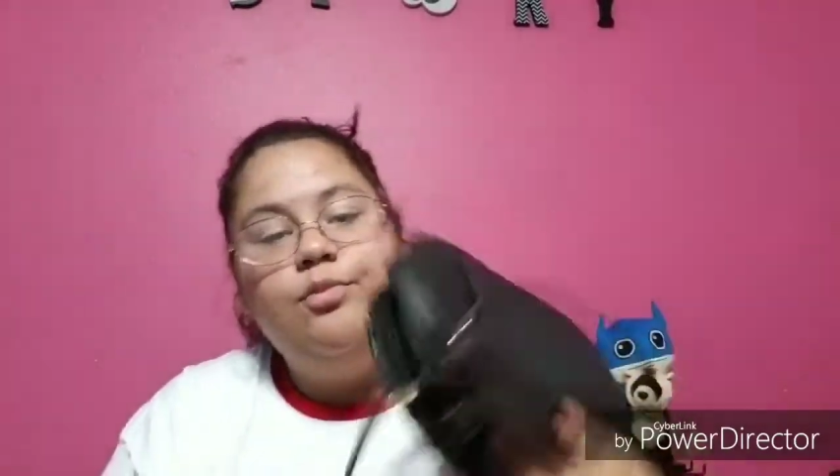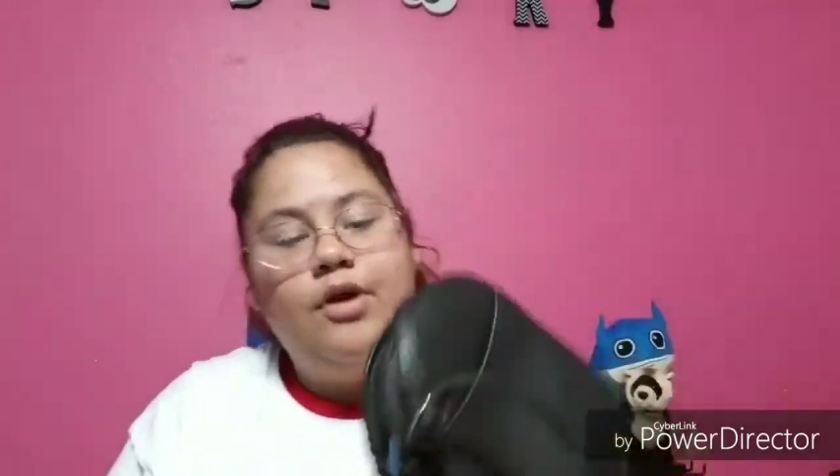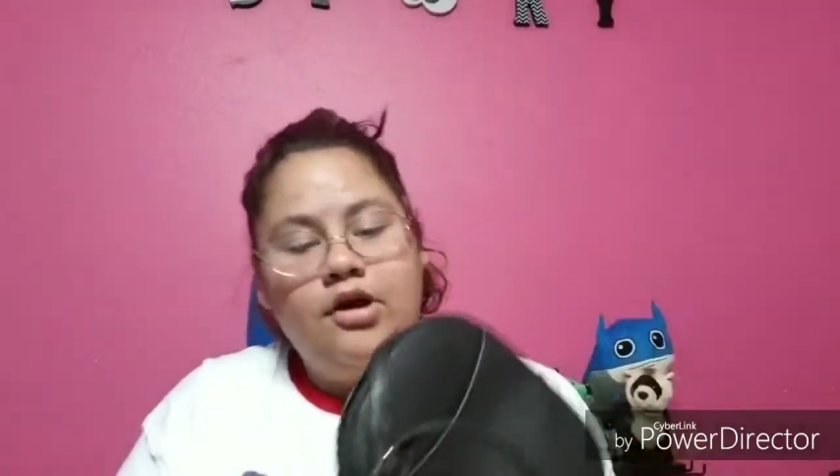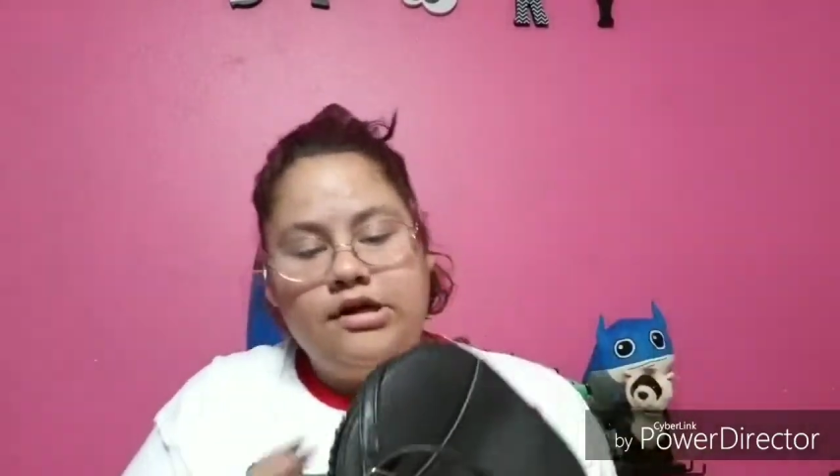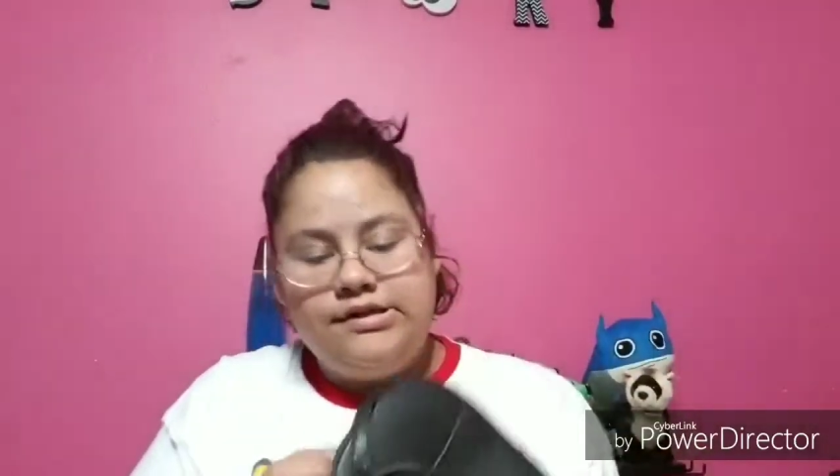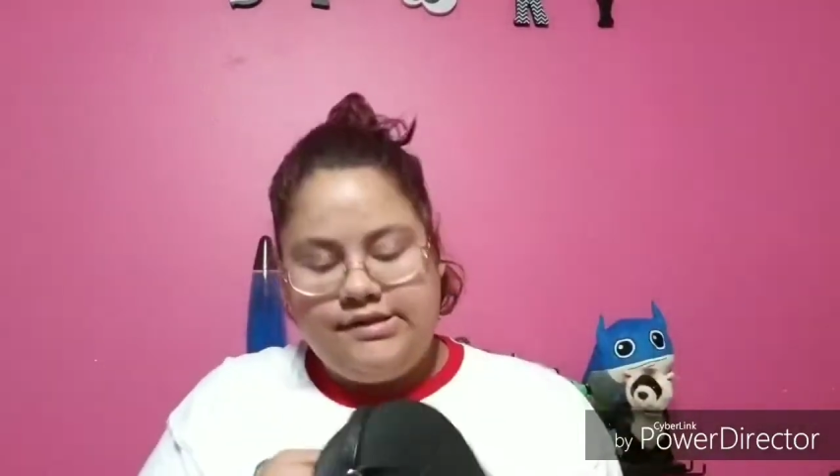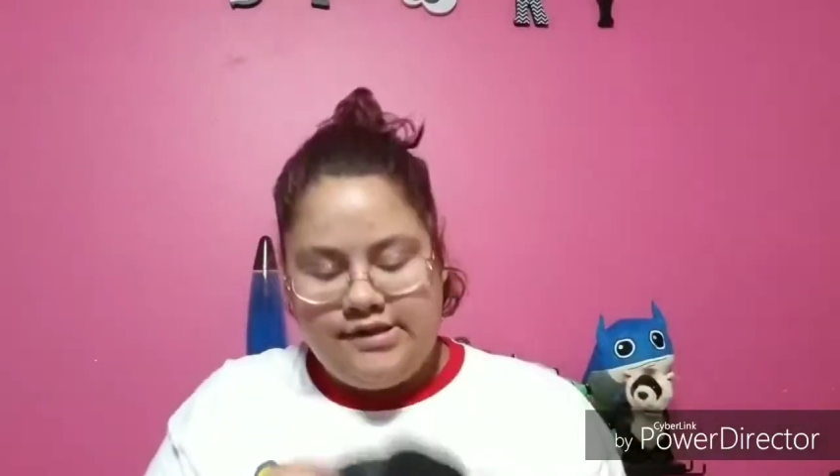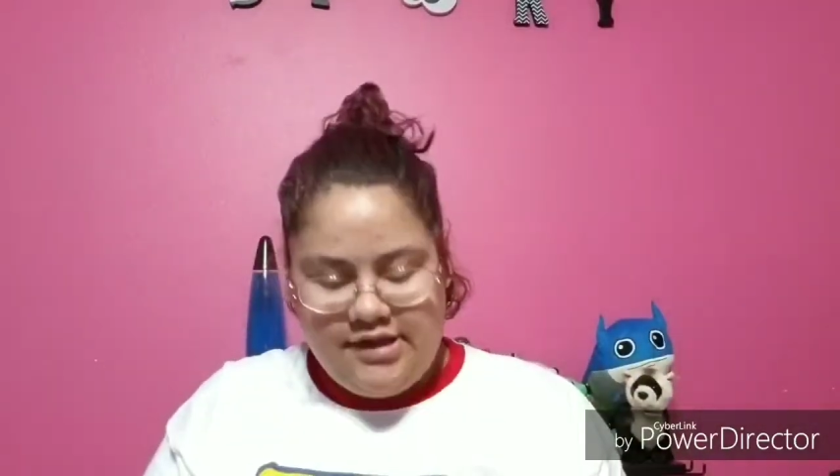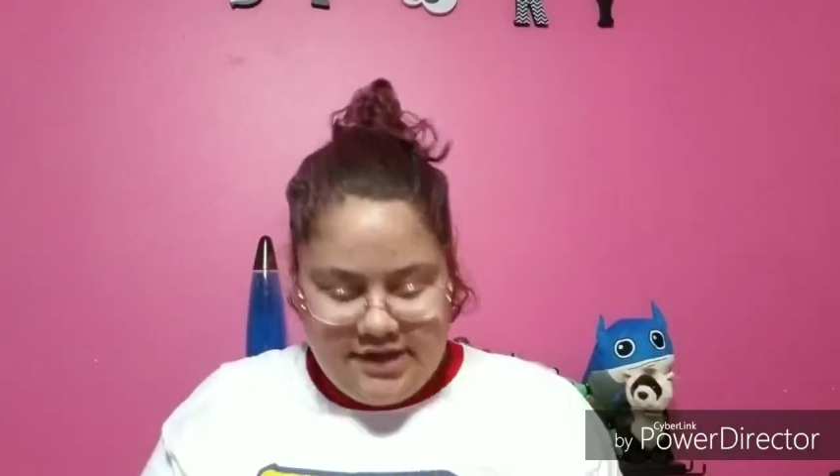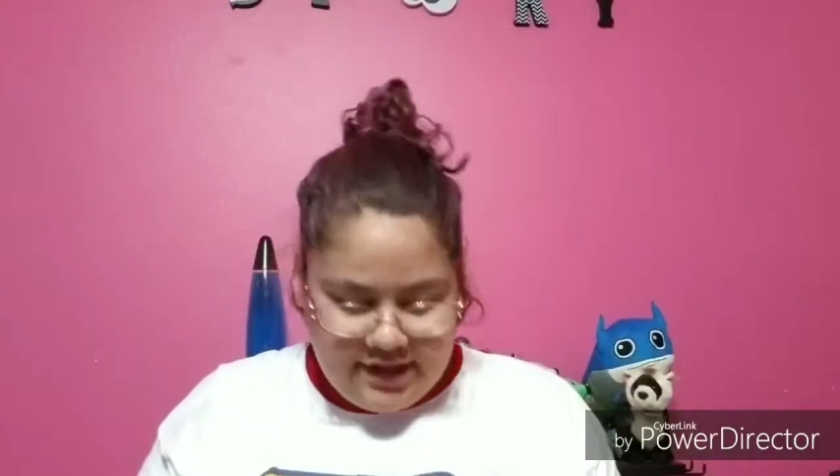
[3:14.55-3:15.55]

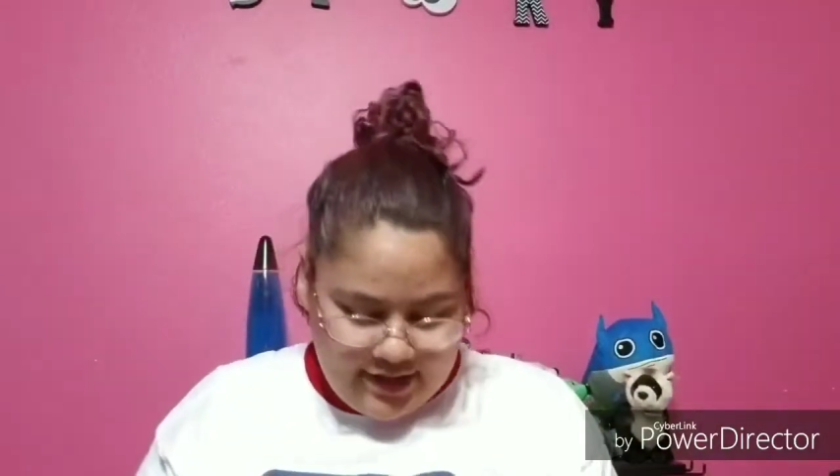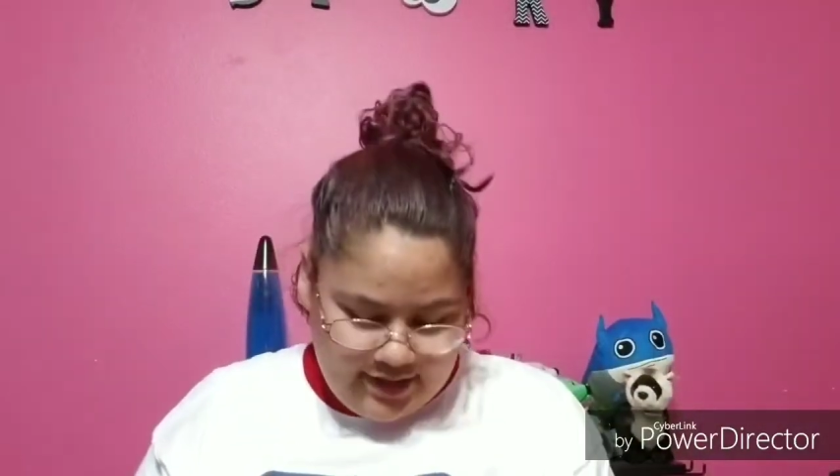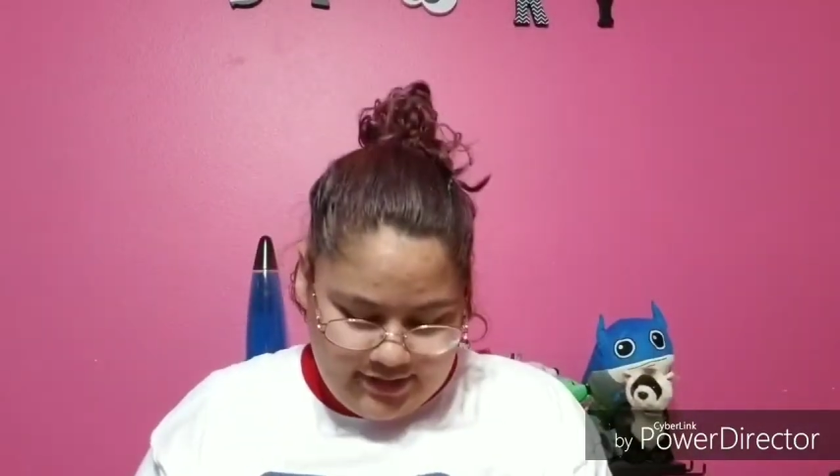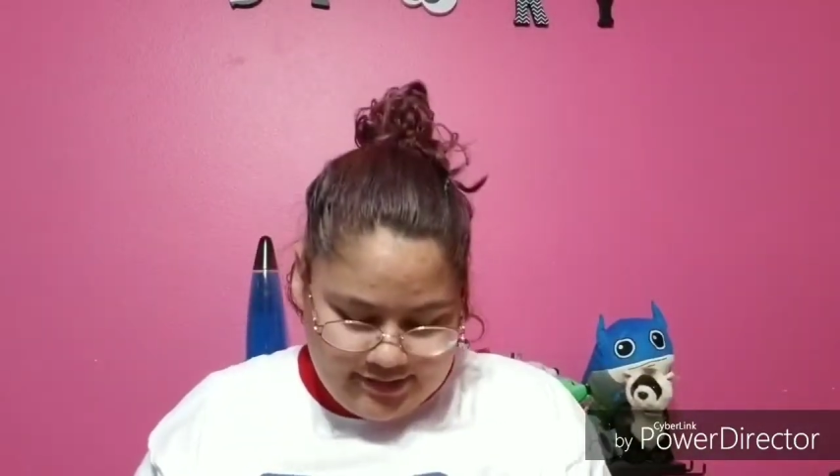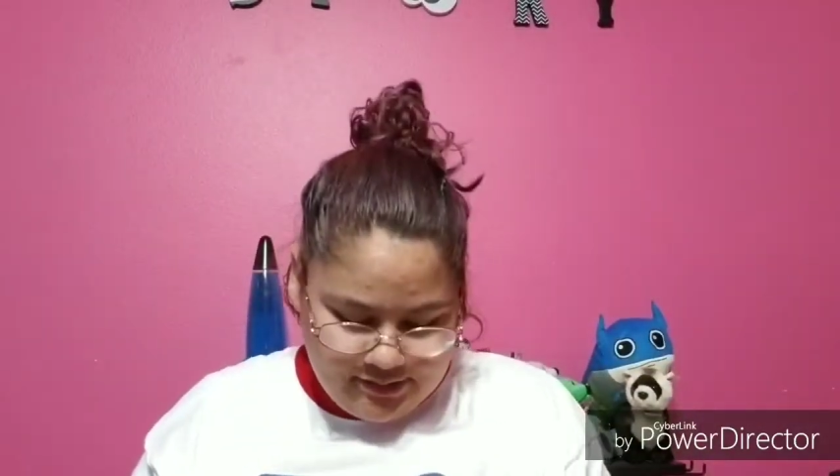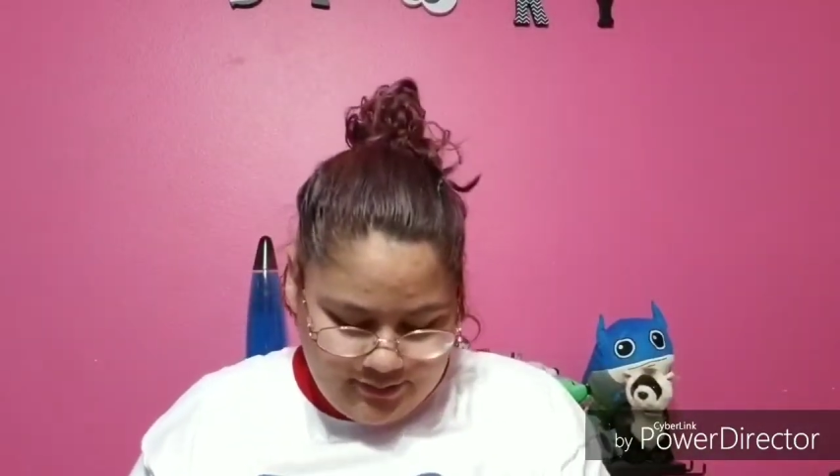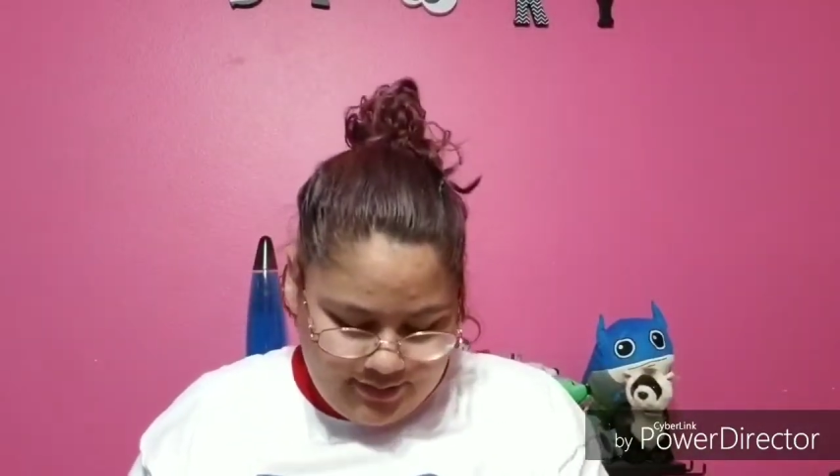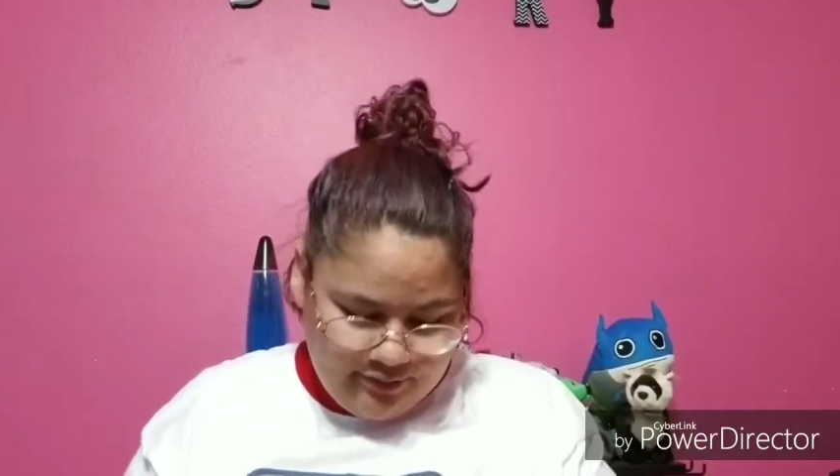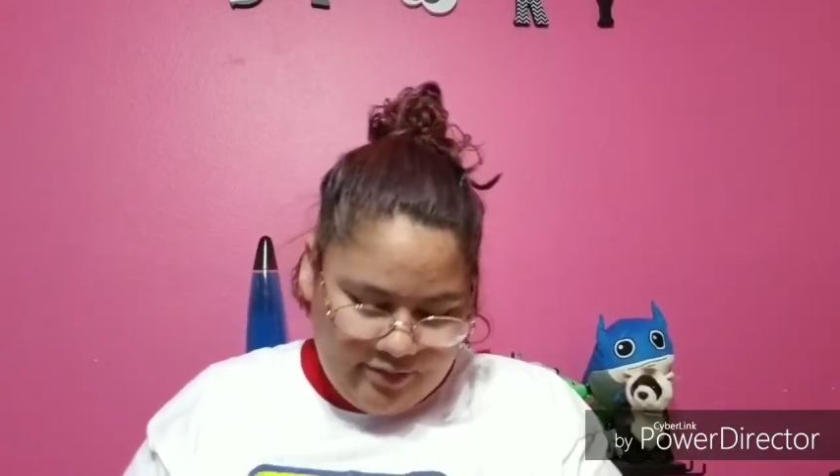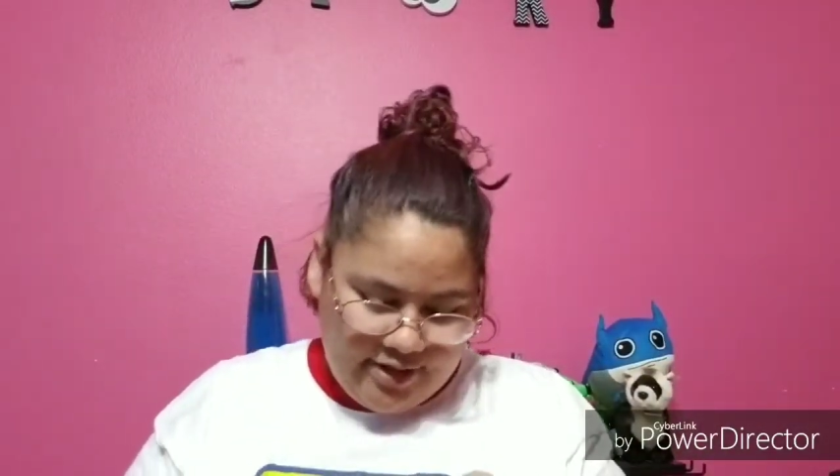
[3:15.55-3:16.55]
purse, and he's so cute.